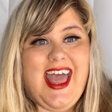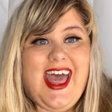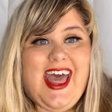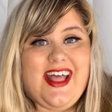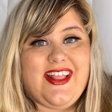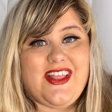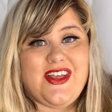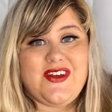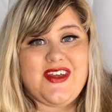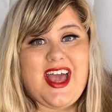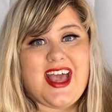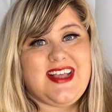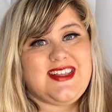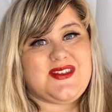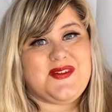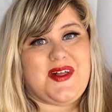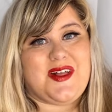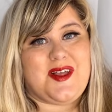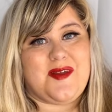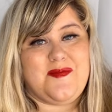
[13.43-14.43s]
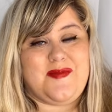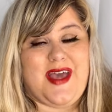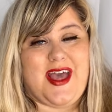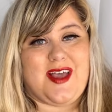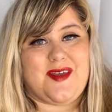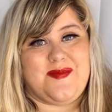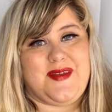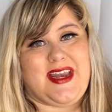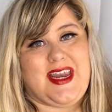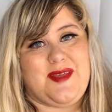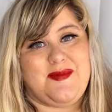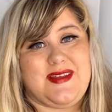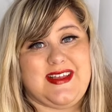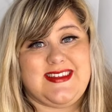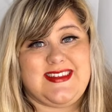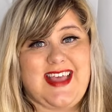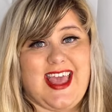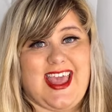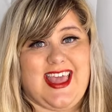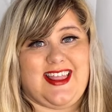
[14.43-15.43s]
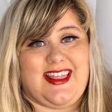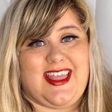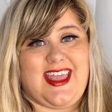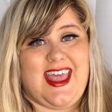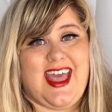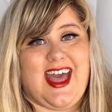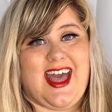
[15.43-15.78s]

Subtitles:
Hello guys, welcome back. My name is Haley.